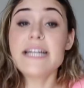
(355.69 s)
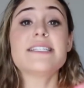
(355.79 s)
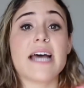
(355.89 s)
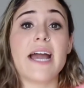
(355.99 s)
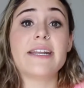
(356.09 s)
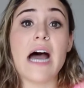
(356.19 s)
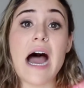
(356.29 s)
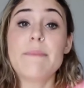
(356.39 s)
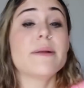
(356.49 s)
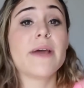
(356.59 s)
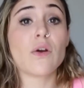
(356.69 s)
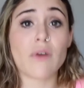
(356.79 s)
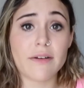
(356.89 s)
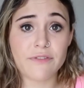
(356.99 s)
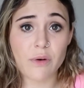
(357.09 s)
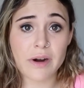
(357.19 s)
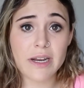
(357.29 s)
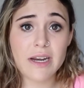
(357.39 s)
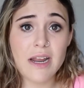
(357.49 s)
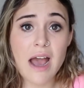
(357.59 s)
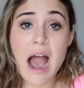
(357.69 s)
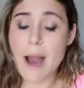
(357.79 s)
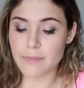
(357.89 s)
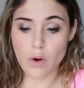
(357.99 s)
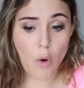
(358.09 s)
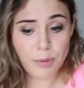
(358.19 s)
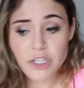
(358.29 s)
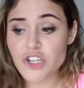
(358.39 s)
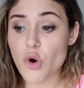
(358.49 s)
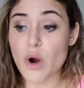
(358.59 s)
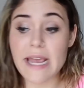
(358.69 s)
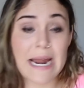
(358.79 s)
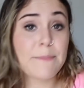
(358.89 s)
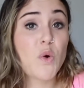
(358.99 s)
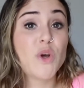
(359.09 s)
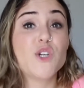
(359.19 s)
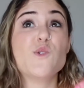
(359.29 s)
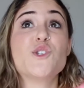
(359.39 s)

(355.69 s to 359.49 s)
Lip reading: I decide I'm gonna make a run for it. I'm gonna open the door and I'm going to